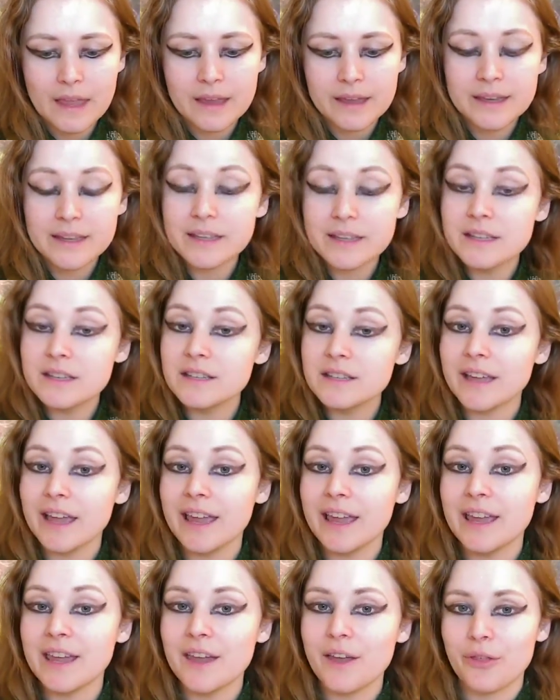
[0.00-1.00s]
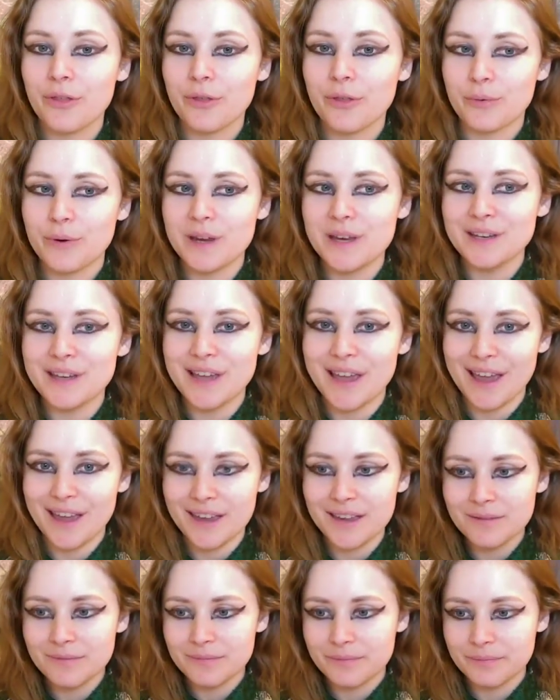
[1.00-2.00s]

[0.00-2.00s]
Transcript: It is a 3-day,